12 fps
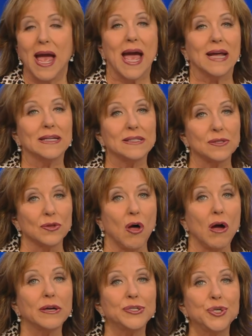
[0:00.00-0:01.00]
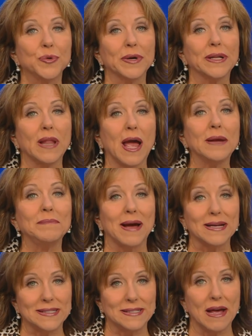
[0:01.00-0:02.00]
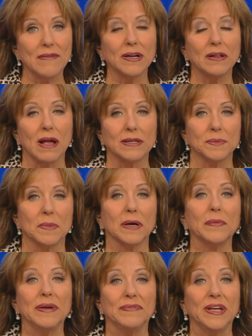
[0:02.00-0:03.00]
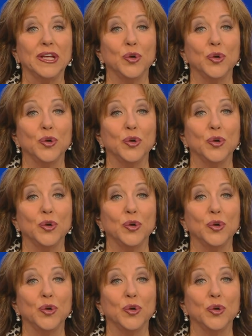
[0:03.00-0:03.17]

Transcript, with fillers: And as long as you are in line by 7 o'clock tomorrow evening,